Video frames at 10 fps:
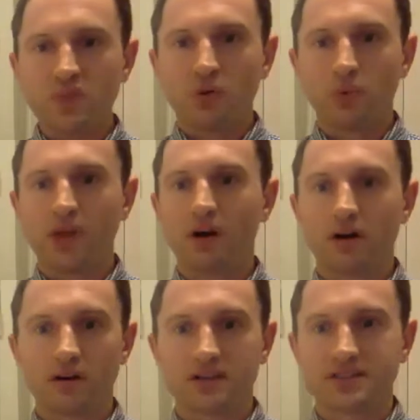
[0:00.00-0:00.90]
We
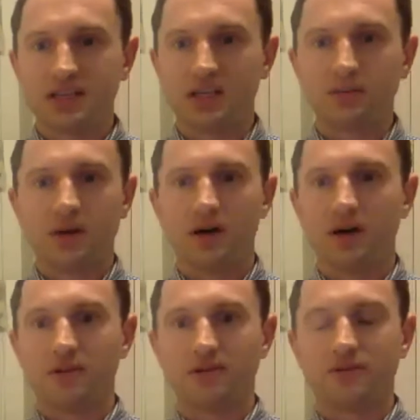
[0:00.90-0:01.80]
are a team
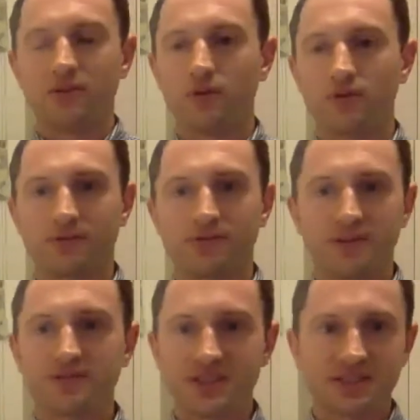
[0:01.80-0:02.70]
of over
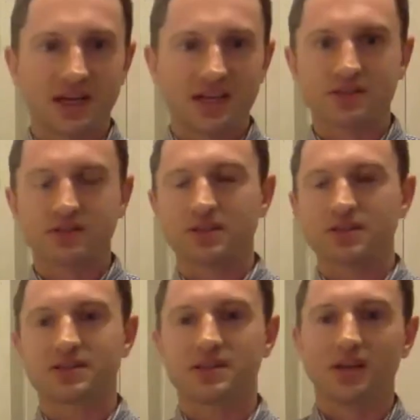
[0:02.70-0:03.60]
50 test
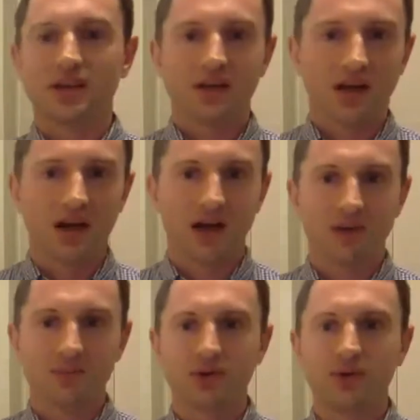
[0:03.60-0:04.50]
cooks
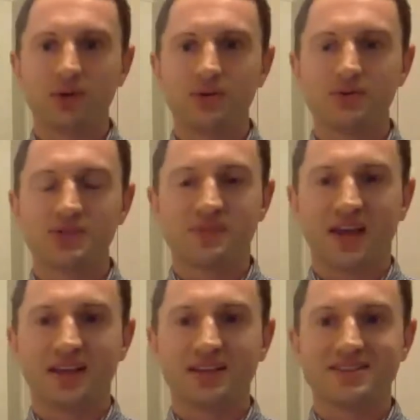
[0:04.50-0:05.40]
who
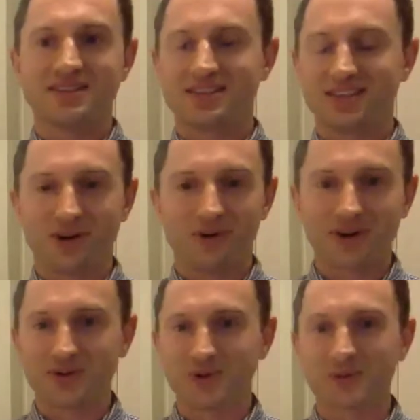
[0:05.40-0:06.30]
spend, on a
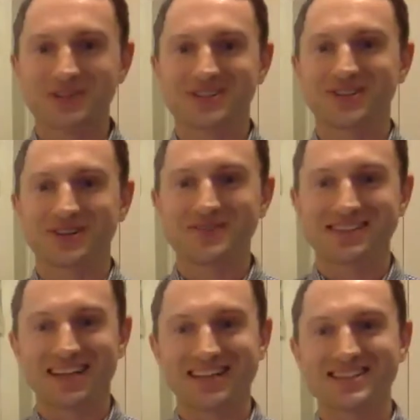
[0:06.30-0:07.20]
normal
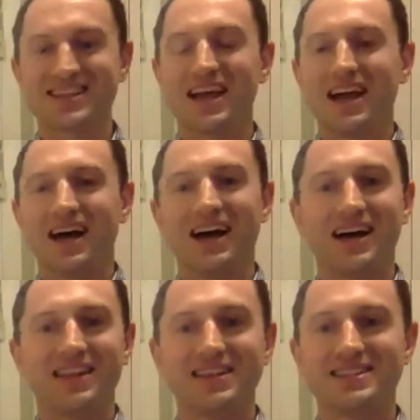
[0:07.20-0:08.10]
circumstance,
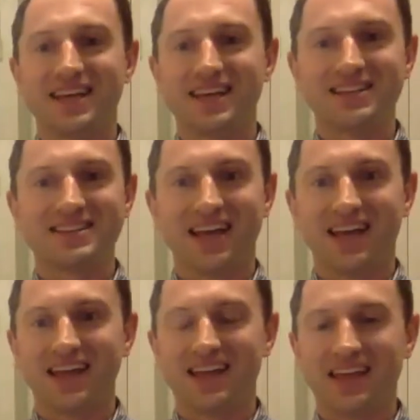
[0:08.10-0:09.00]
the
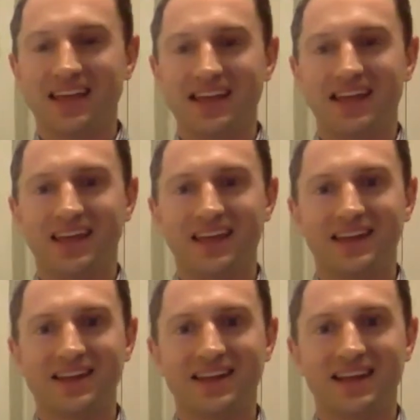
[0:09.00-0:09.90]
day-to-day
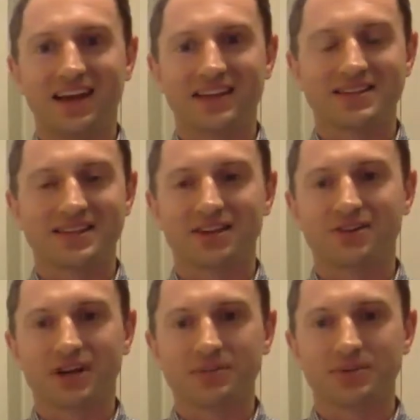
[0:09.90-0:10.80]
in this
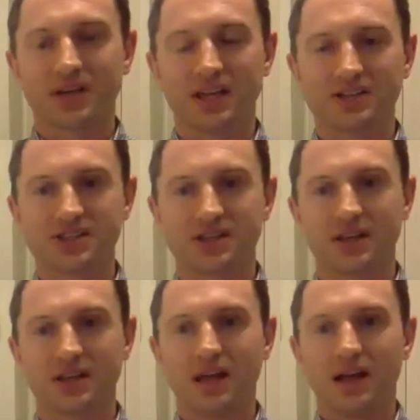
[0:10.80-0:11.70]
incredible
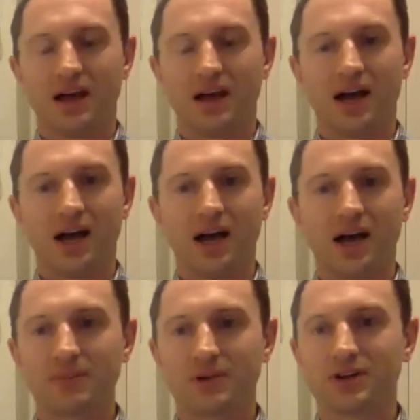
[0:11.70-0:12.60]
kitchen,
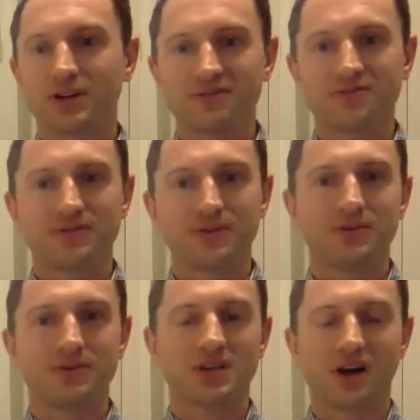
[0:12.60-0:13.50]
cooking
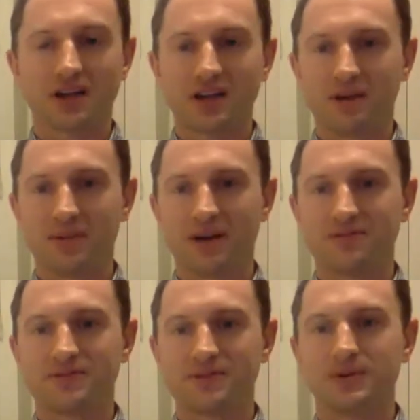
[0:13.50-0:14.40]
food, talking
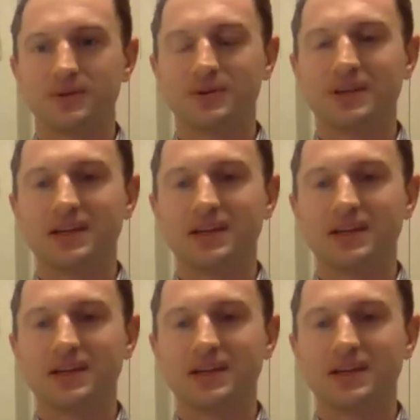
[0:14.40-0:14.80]
about food.